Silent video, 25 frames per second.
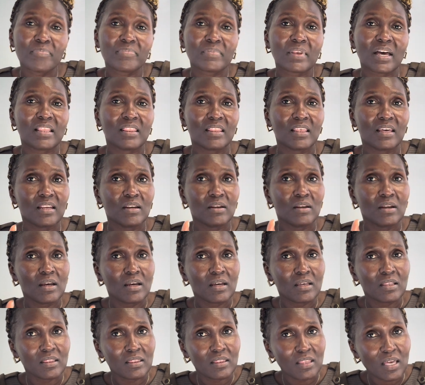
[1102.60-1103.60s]
and then
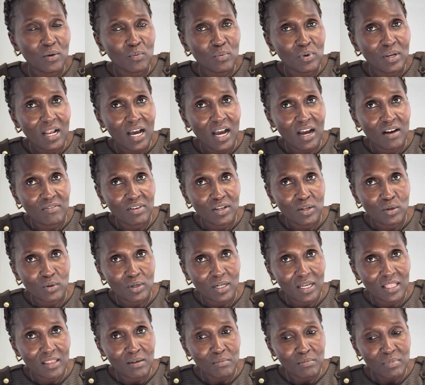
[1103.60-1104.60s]
they will have a
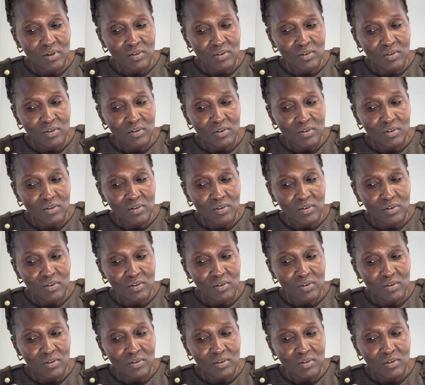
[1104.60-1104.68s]
look at them.